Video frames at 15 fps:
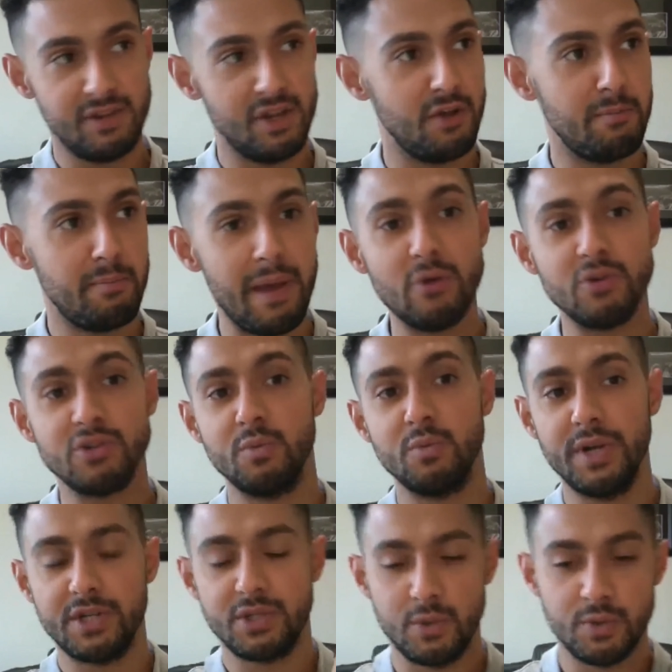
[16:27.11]
you know, bells and
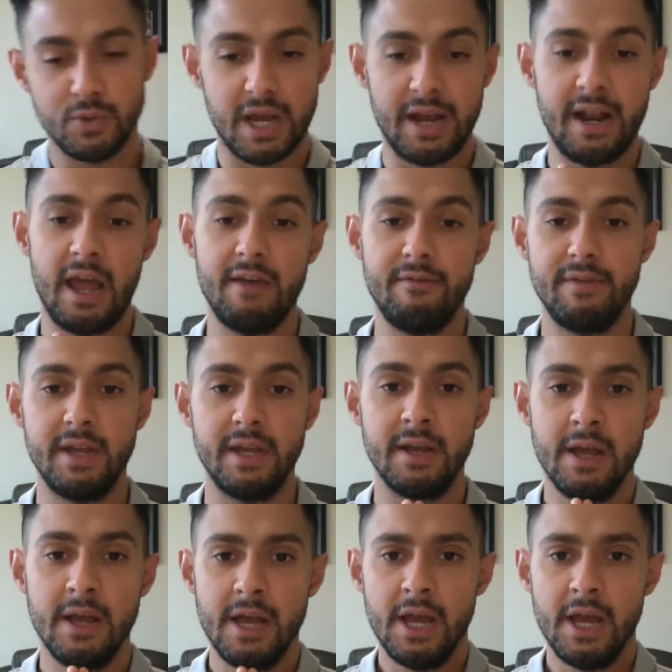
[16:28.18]
whistles, and having